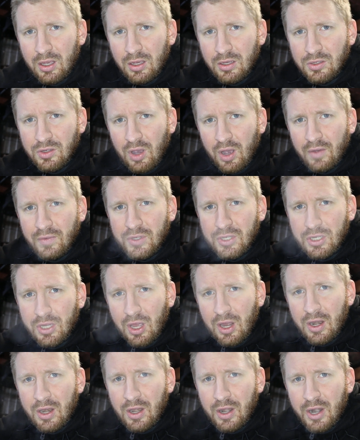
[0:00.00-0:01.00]
because all of a
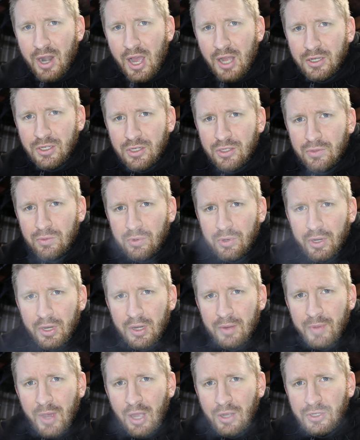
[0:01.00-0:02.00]
sudden you're not just
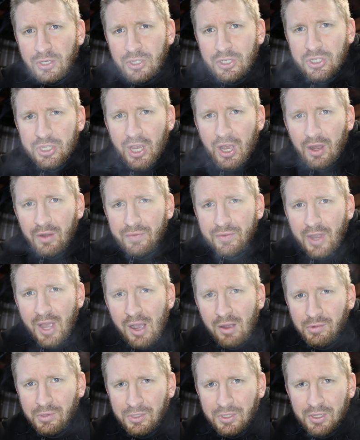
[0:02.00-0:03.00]
worried about yourself
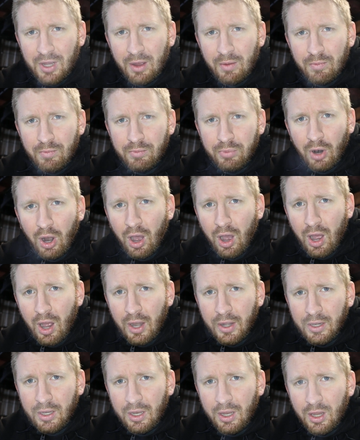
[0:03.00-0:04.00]
now and some
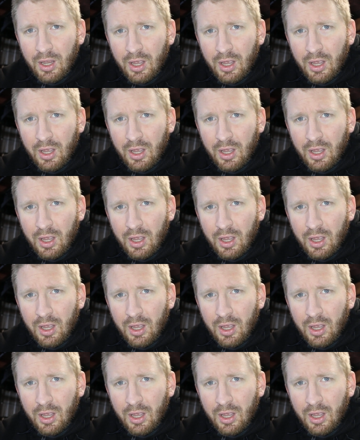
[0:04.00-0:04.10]
broad,